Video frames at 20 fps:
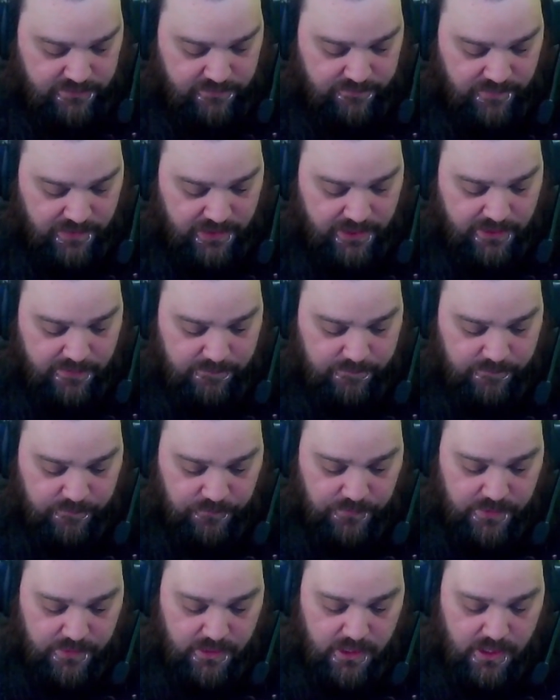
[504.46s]
Yeah.
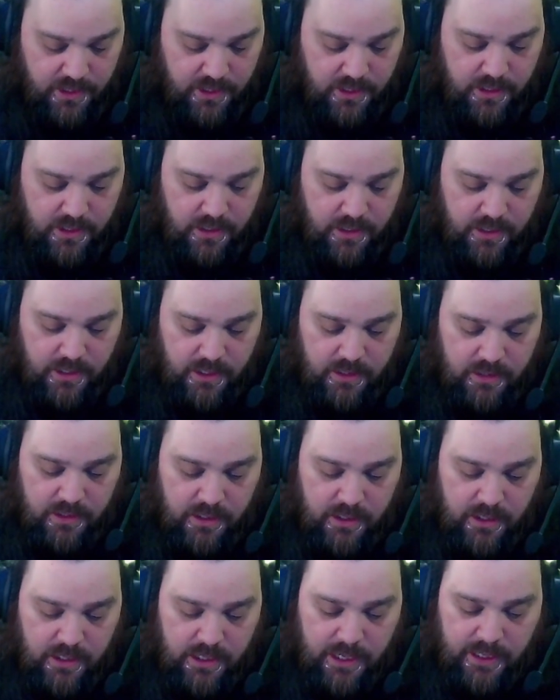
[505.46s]
And
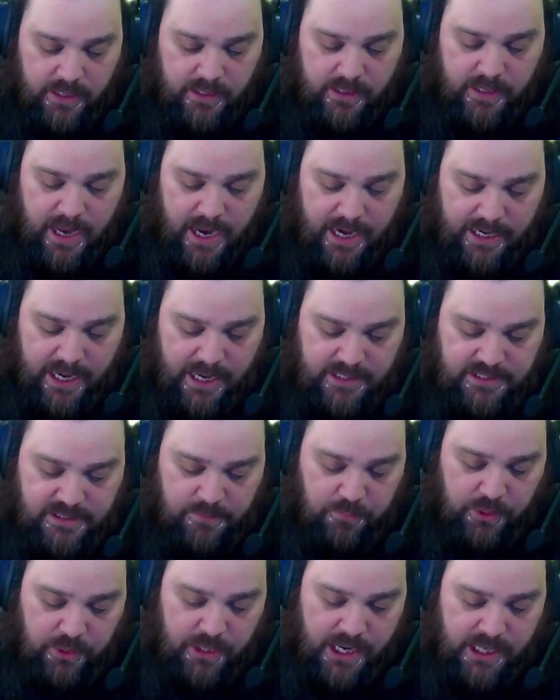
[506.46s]
I got some
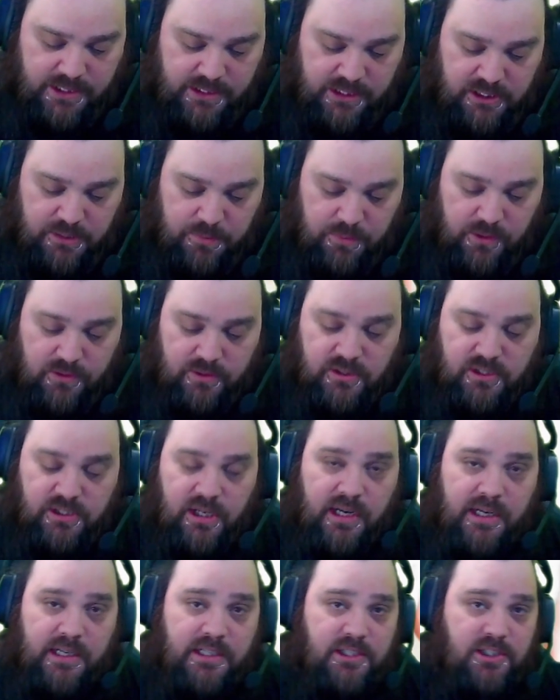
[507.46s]
plastic spoons so
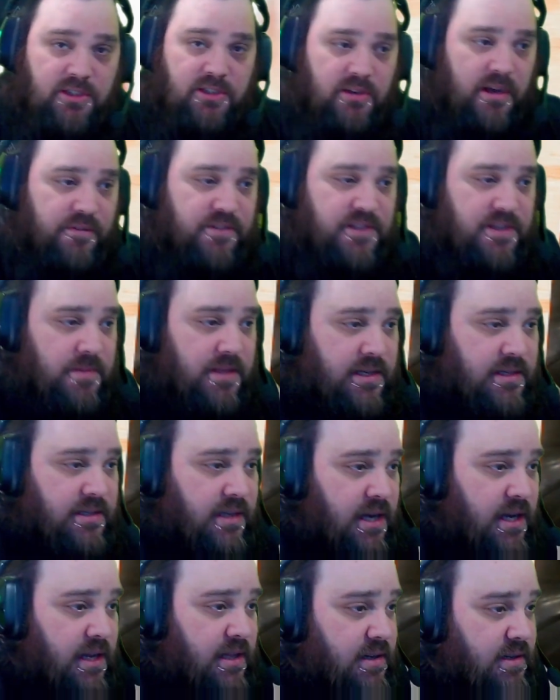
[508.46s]
I could show off some of these
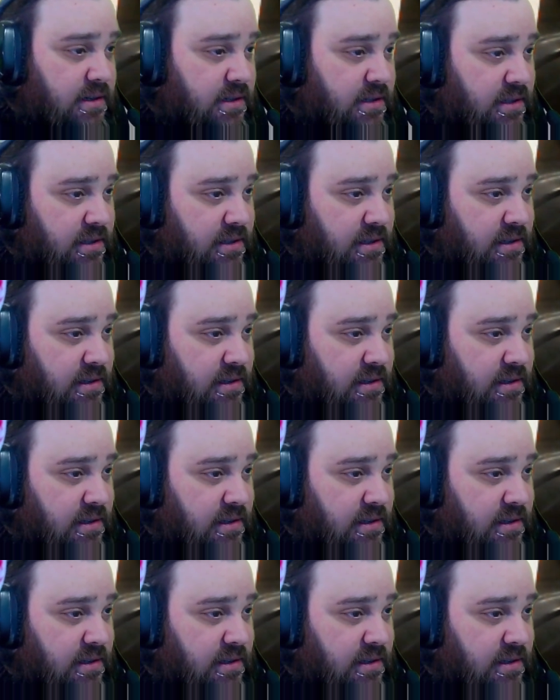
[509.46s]
colors.